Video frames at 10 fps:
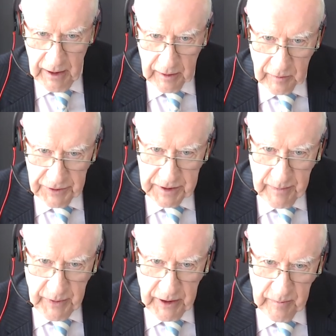across the
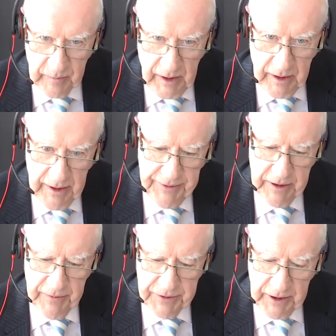bottom line.
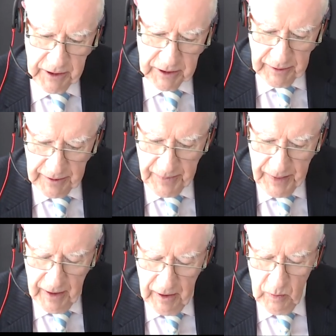So essentially,
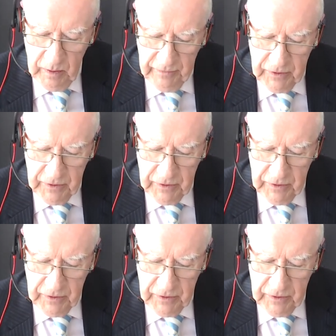we've